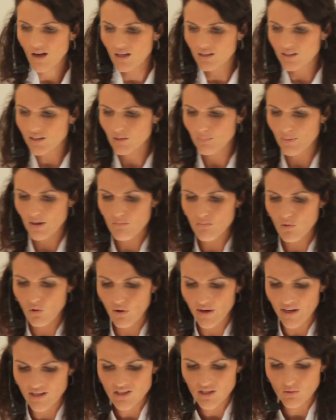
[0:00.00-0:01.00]
a little bit
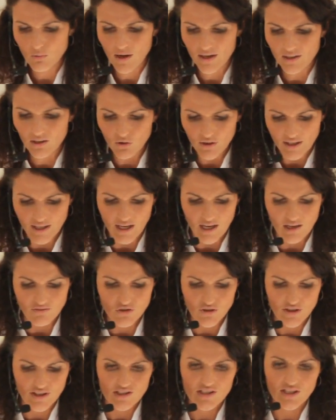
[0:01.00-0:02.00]
more into, one, looking
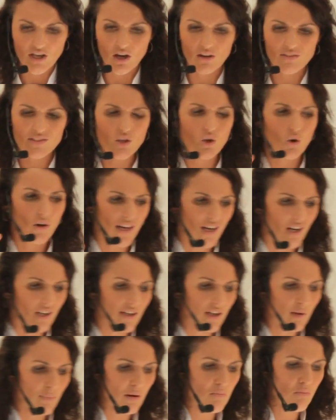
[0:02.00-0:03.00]
after ourselves, cooking a
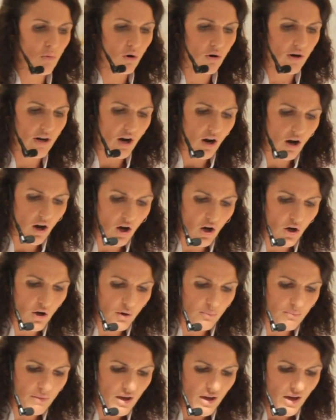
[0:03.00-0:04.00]
little bit more at
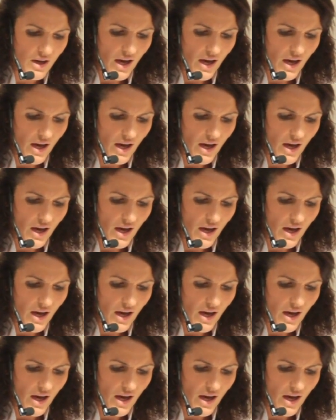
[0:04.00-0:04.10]
home,